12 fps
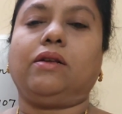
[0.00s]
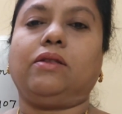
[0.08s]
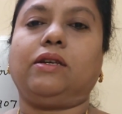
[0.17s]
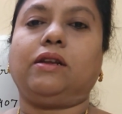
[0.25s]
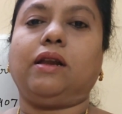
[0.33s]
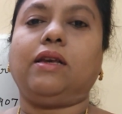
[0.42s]

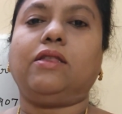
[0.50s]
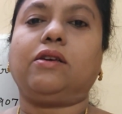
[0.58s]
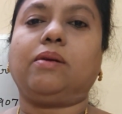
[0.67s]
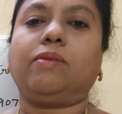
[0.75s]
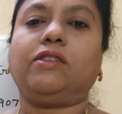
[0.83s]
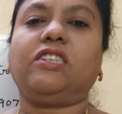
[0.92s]
Generally,
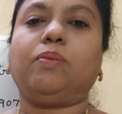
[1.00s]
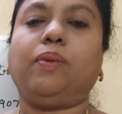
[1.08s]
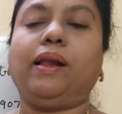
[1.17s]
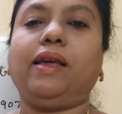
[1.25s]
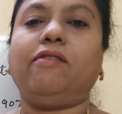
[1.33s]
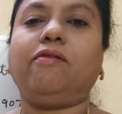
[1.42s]
Germans
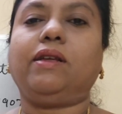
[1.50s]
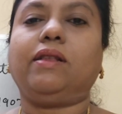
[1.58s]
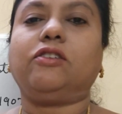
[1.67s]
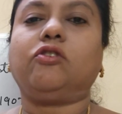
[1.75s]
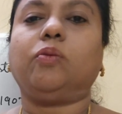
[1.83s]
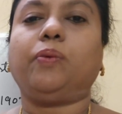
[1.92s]
believed in
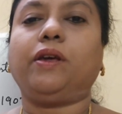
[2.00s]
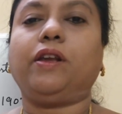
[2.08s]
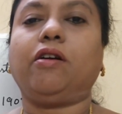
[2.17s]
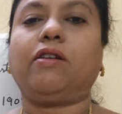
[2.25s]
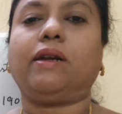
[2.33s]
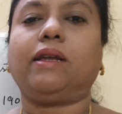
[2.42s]
the
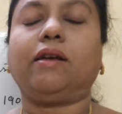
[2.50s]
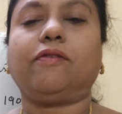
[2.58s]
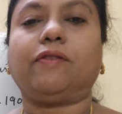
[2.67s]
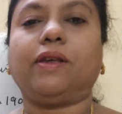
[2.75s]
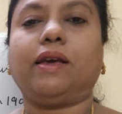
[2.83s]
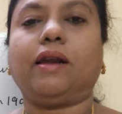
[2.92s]
superiority
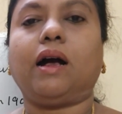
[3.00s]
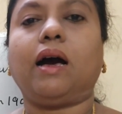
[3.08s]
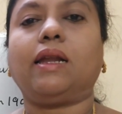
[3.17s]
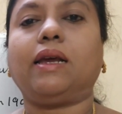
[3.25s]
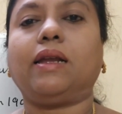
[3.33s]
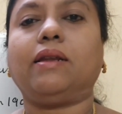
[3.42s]
of their
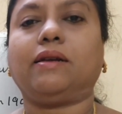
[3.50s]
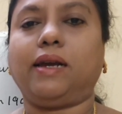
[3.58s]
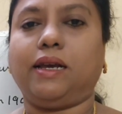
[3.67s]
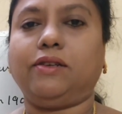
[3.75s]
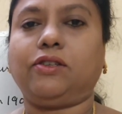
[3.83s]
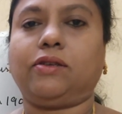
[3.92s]
Aryan
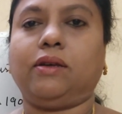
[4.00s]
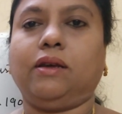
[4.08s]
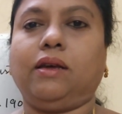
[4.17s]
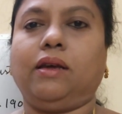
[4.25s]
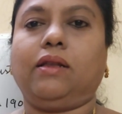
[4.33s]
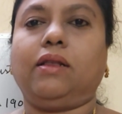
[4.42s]
race.
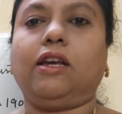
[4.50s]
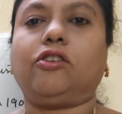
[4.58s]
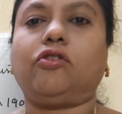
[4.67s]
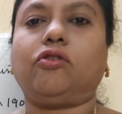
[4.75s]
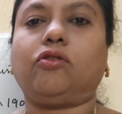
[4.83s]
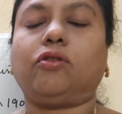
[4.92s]

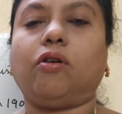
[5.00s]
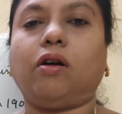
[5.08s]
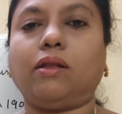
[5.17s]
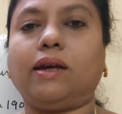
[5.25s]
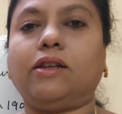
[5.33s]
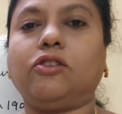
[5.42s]
They
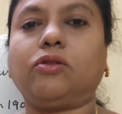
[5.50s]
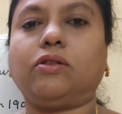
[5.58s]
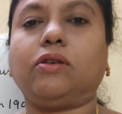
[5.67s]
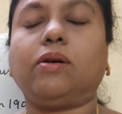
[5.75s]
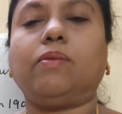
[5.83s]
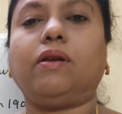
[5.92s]
thought that
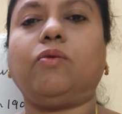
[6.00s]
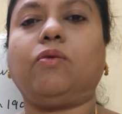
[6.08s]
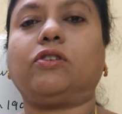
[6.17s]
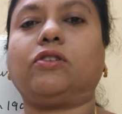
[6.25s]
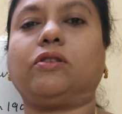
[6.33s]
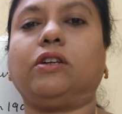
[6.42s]
Germany
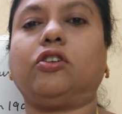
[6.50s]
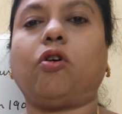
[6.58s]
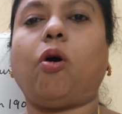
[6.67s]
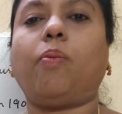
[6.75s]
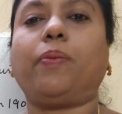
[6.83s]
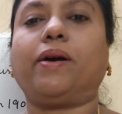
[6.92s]
was the
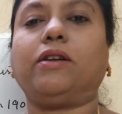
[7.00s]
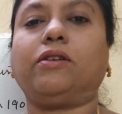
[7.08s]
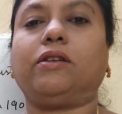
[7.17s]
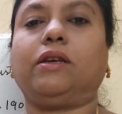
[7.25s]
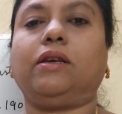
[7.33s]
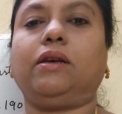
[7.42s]
top
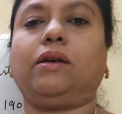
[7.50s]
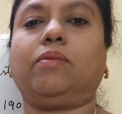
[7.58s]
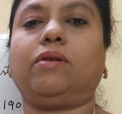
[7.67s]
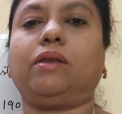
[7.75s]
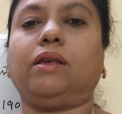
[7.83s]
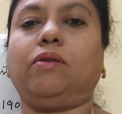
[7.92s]
country
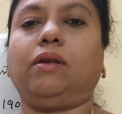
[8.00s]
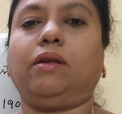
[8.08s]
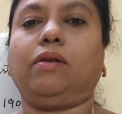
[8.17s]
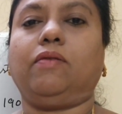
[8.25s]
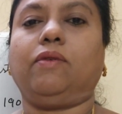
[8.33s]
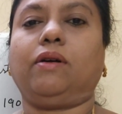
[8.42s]
among the
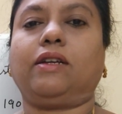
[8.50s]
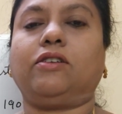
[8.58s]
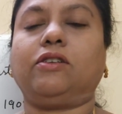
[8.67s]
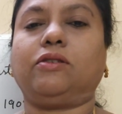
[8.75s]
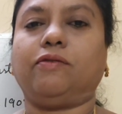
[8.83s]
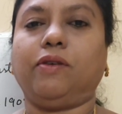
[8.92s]

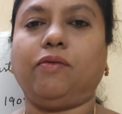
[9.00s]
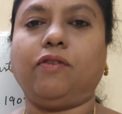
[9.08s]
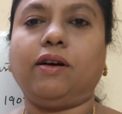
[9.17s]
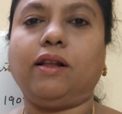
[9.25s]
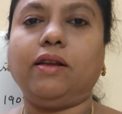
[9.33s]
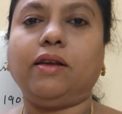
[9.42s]
countries of the
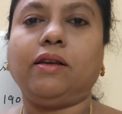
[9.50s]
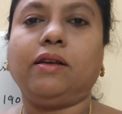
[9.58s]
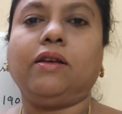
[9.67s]
world.